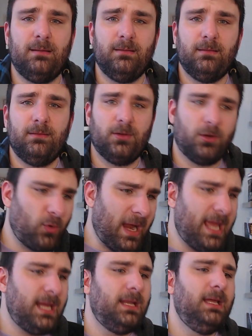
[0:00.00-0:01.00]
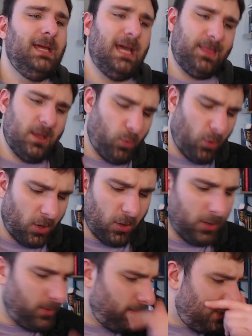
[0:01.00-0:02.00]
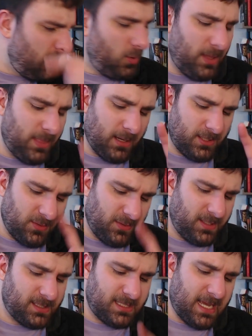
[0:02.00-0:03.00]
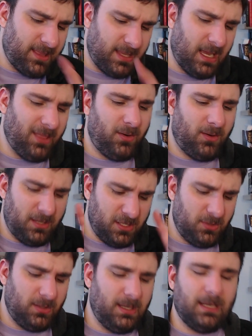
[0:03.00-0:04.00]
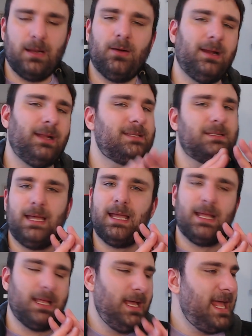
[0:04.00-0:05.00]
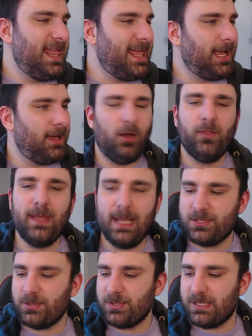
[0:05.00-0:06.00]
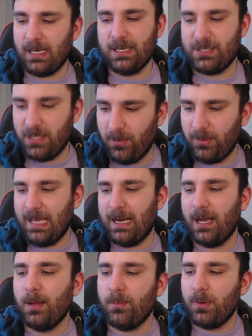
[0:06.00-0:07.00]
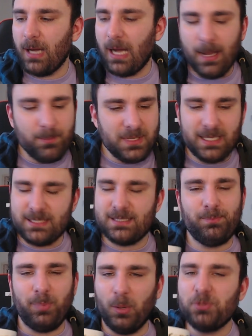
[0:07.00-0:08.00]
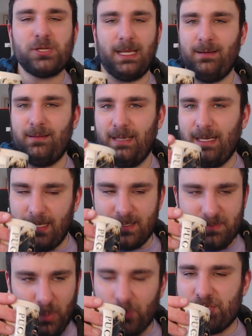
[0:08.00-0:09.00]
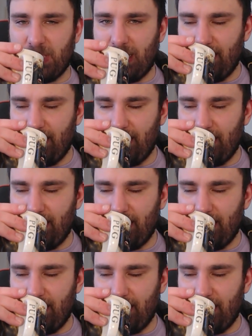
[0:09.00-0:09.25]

They're great, and they work harder than you, and they do this, that, and the other, and you know, and it's like they got all the answers, and I don't. And it's bullshit. It is bullshit.